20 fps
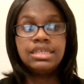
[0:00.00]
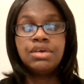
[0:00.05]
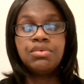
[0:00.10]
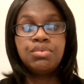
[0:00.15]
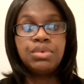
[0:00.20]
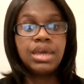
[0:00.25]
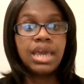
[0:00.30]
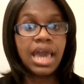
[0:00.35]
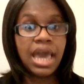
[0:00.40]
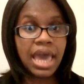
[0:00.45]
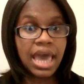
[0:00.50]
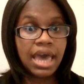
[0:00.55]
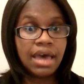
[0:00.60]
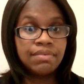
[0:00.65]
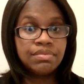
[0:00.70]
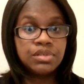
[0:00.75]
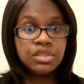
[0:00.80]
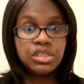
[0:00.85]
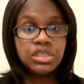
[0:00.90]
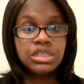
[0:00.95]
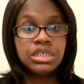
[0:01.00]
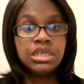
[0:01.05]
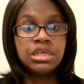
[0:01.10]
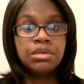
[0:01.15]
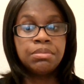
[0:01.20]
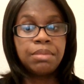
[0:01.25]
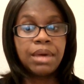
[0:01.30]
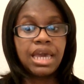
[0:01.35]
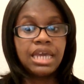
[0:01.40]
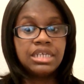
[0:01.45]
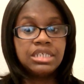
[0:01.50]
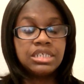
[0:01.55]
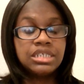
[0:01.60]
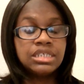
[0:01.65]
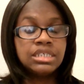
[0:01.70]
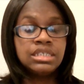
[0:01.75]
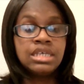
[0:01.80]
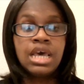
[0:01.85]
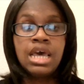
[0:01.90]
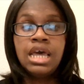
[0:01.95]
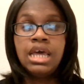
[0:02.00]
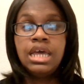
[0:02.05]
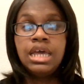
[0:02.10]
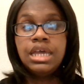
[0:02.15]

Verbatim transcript: that we have to shield patients